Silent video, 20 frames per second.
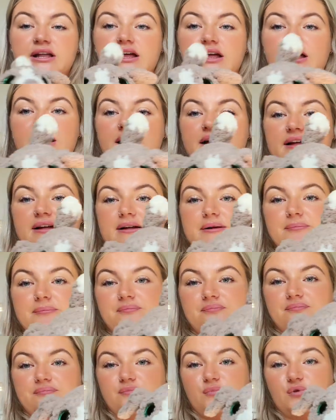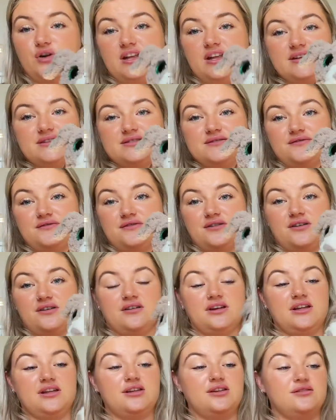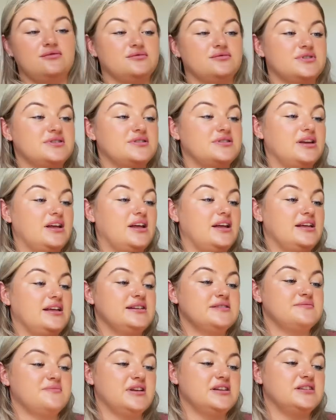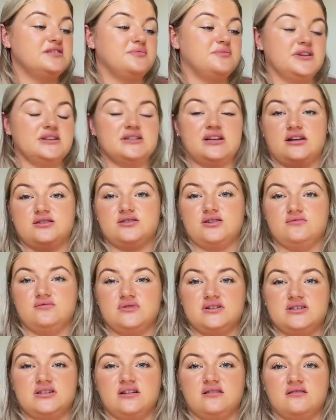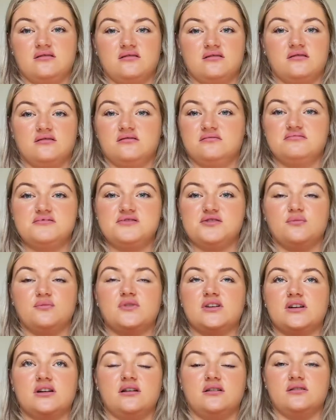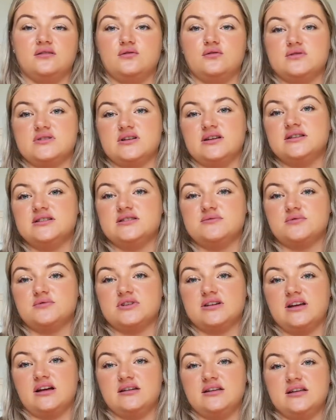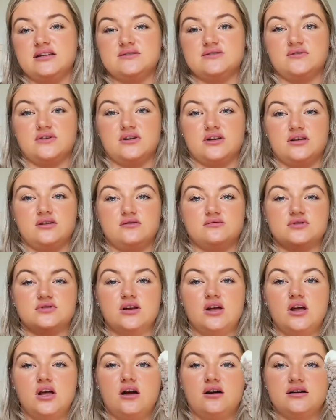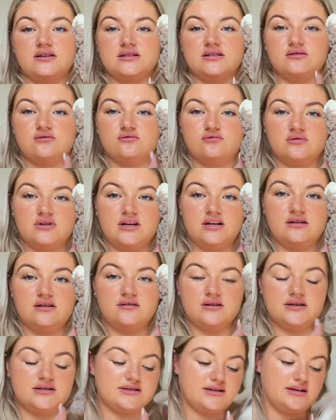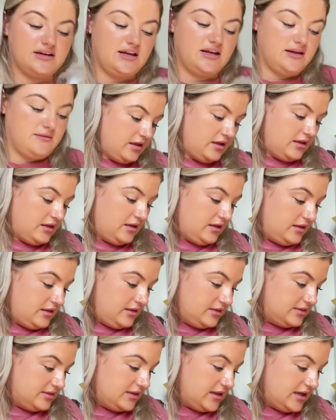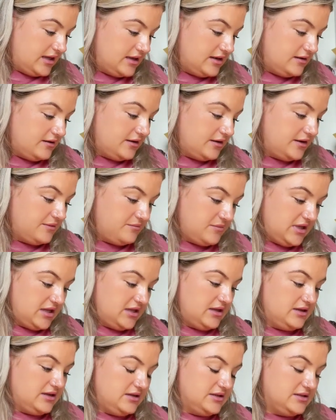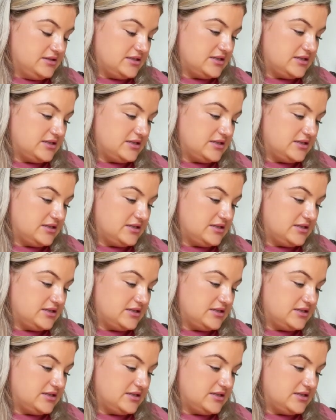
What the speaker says: But he is very cute. He's meant to be a dash hound, I think, or something along those lines. But yeah, he's very cute. I did green eyes on him. Then I made